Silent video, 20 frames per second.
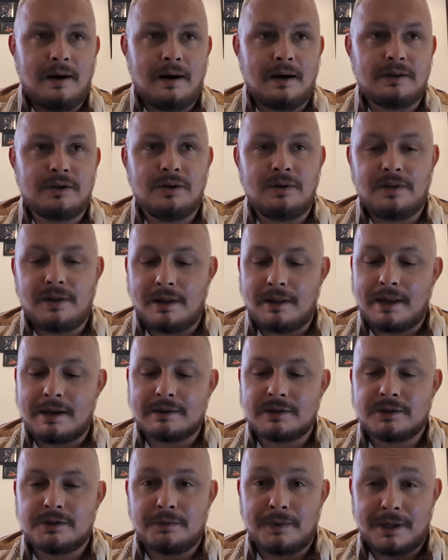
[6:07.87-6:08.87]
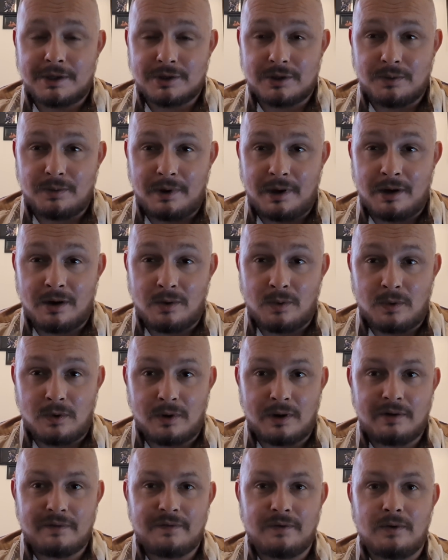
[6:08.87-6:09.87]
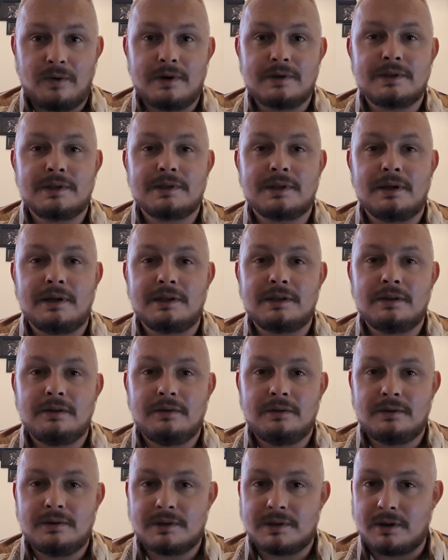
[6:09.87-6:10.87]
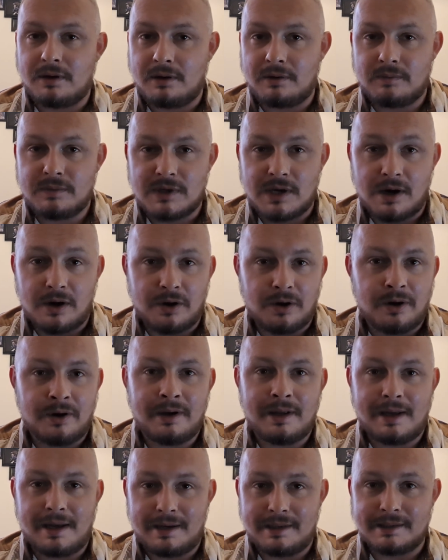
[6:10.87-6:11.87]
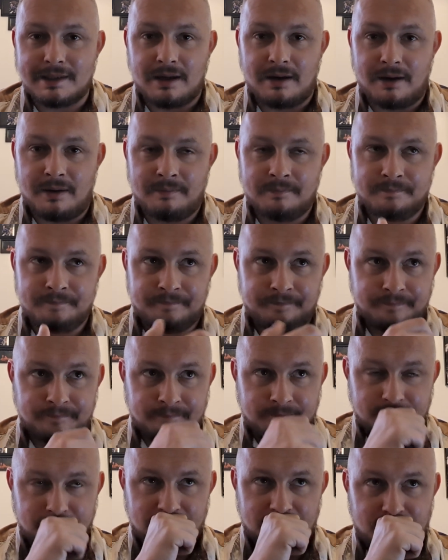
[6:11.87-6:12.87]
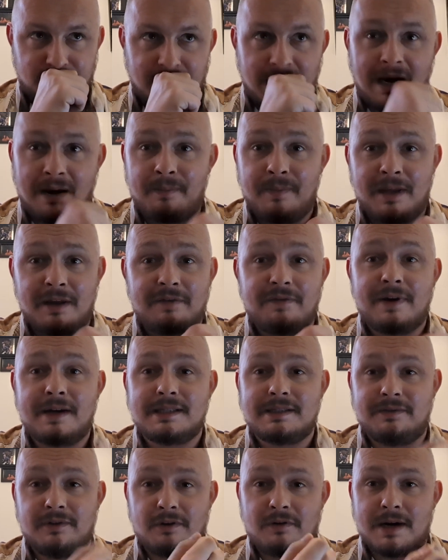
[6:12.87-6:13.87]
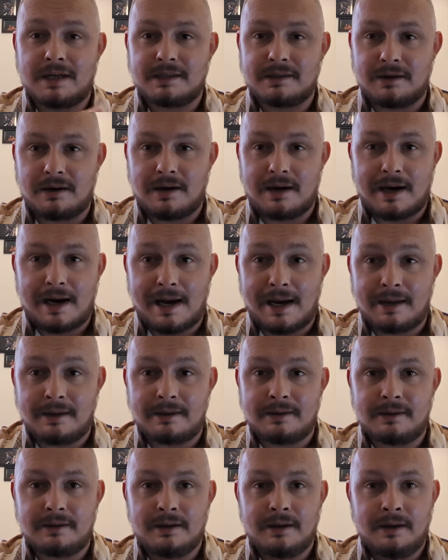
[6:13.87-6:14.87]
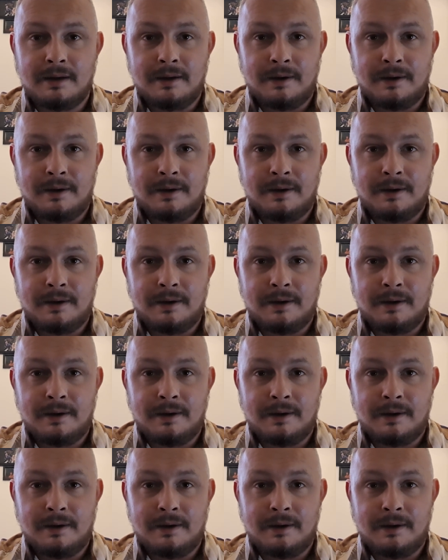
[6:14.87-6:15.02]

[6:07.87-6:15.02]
I do think that switch that we know Wardley for is just going to turn on, and he's going to become the effective aggressor and